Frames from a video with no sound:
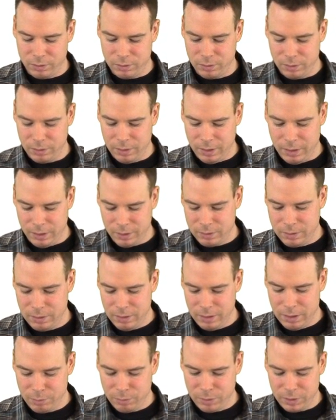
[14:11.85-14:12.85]
So the x to
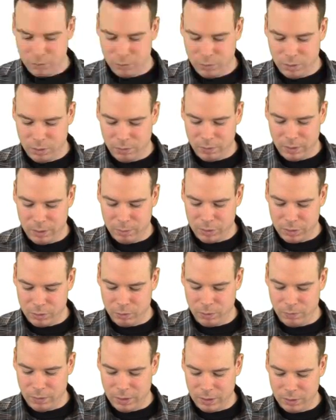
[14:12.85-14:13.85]
the n plus 1 over n plus
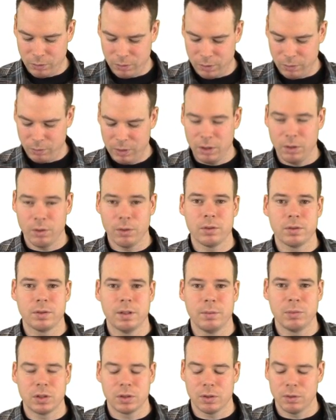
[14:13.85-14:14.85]
1 factorial. We know those
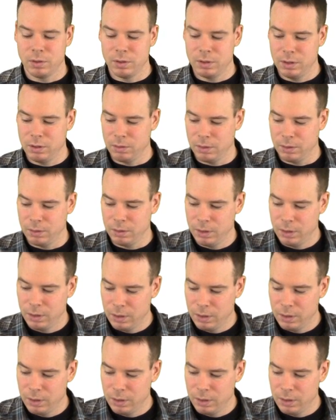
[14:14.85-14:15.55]
limits go to 0.